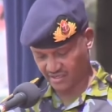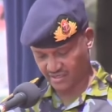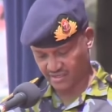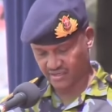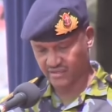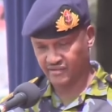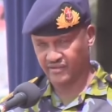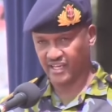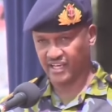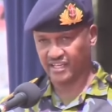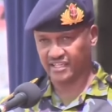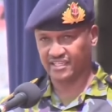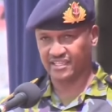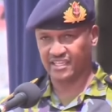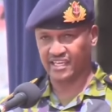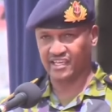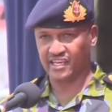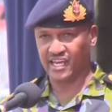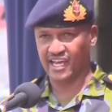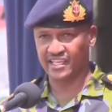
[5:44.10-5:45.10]
thus
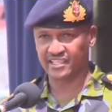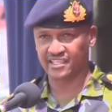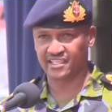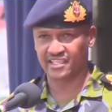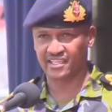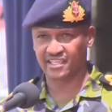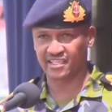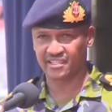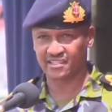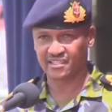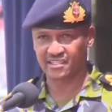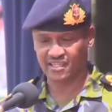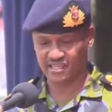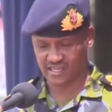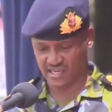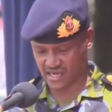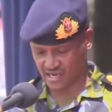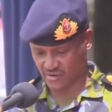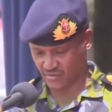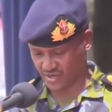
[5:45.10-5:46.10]
enhancing
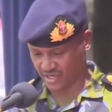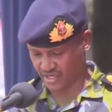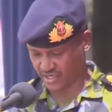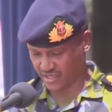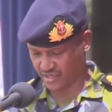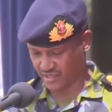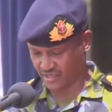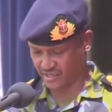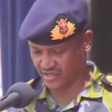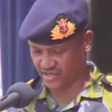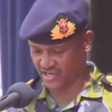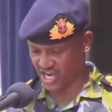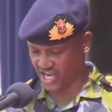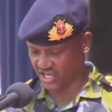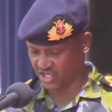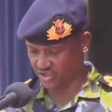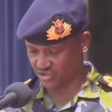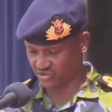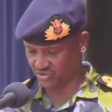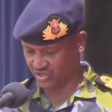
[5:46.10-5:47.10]
our
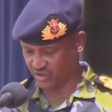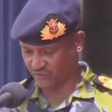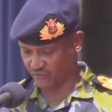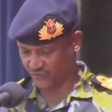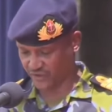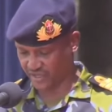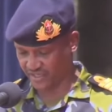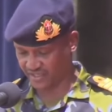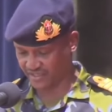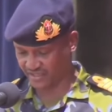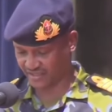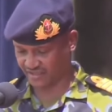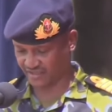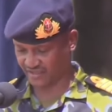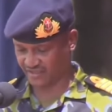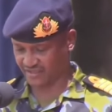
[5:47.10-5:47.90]
national defense